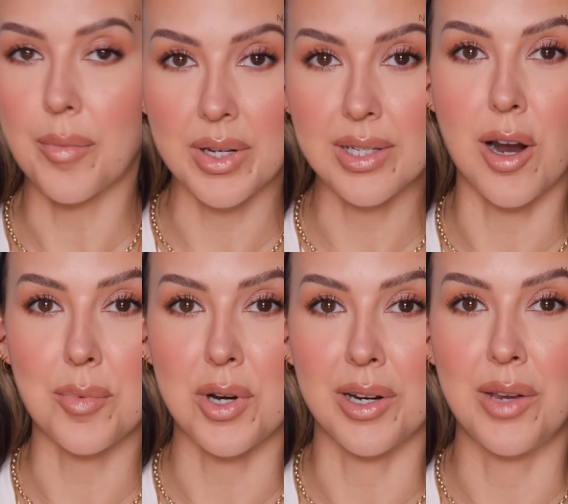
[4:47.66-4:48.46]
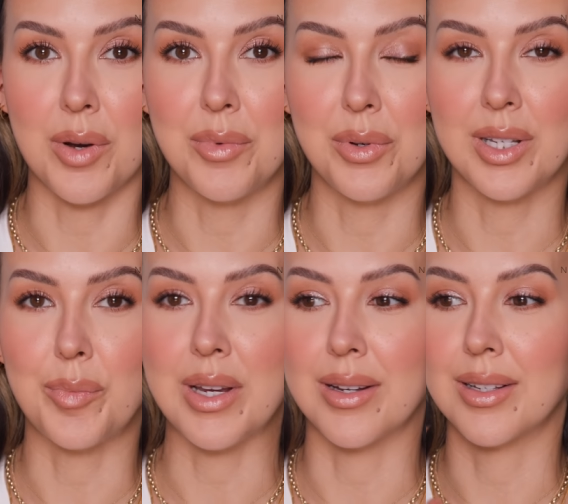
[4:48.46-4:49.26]
I'm gonna stop talking when I'm doing this
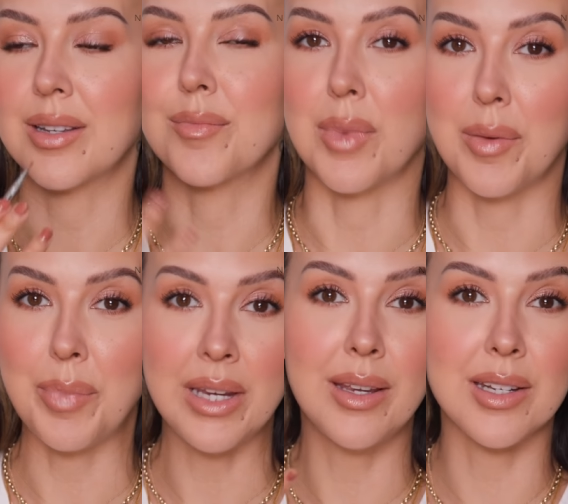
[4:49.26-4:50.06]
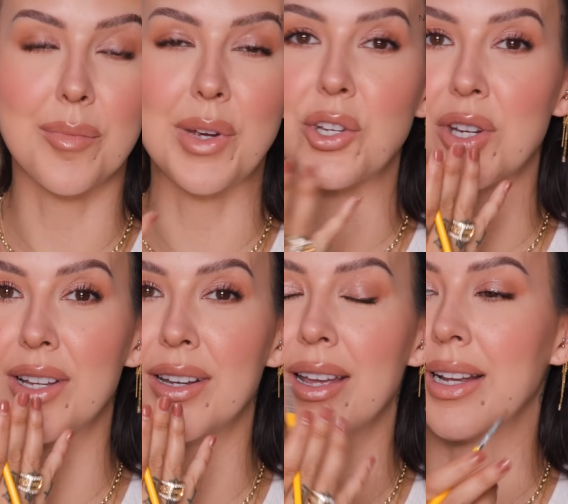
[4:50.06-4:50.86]
because my pinky is on my
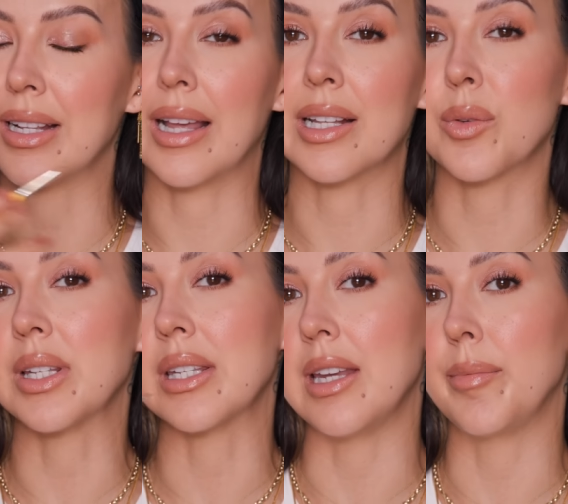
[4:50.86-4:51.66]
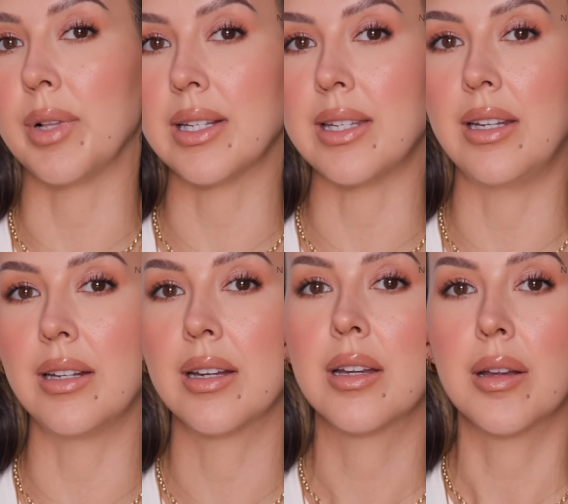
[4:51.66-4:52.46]
chin and that's what's
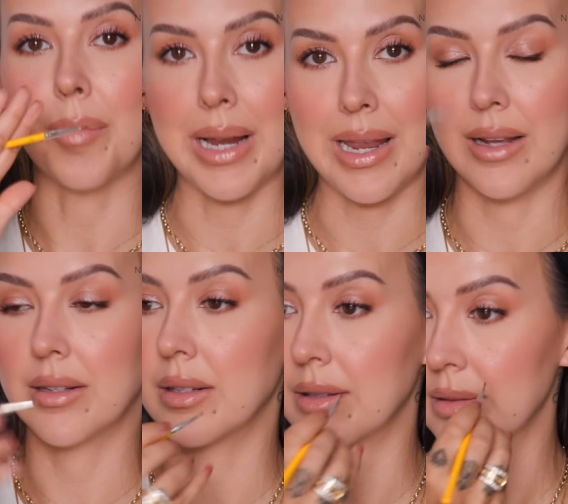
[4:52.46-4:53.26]
stabilizing my hand.